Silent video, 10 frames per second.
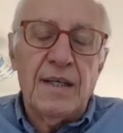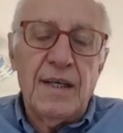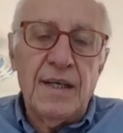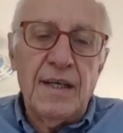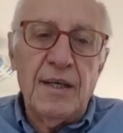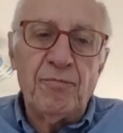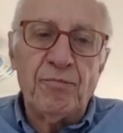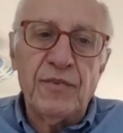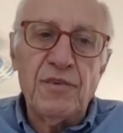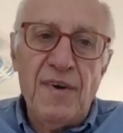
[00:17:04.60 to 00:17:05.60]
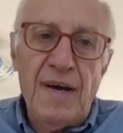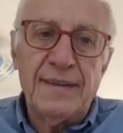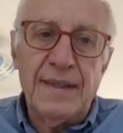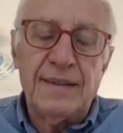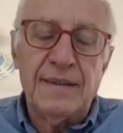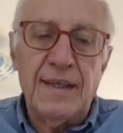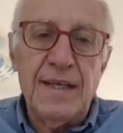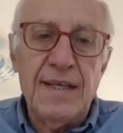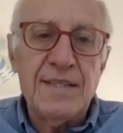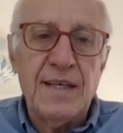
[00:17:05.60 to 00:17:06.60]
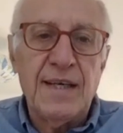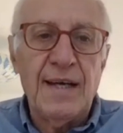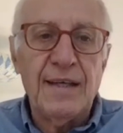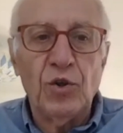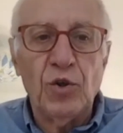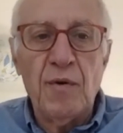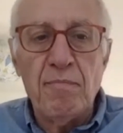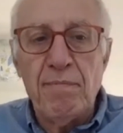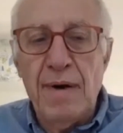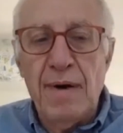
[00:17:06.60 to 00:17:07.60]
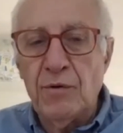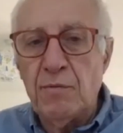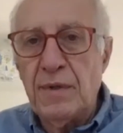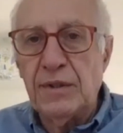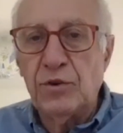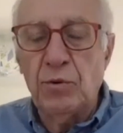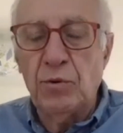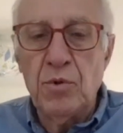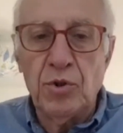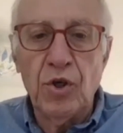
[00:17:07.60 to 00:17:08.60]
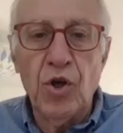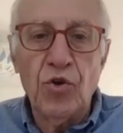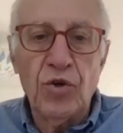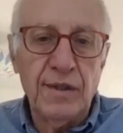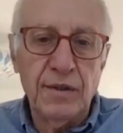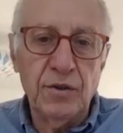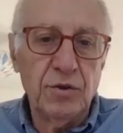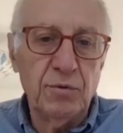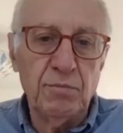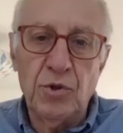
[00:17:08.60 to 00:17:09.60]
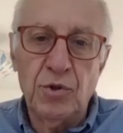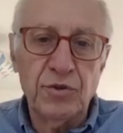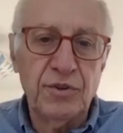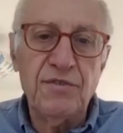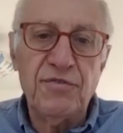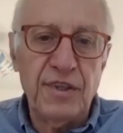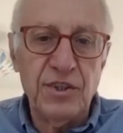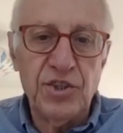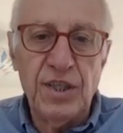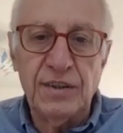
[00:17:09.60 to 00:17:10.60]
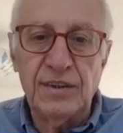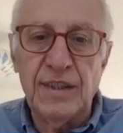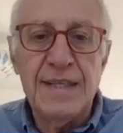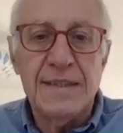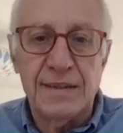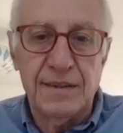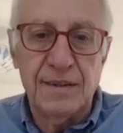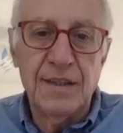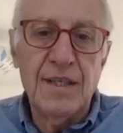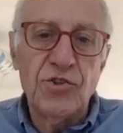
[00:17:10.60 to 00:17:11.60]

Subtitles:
the fact that there is a kind of empowerment of more local or more differentiated elite.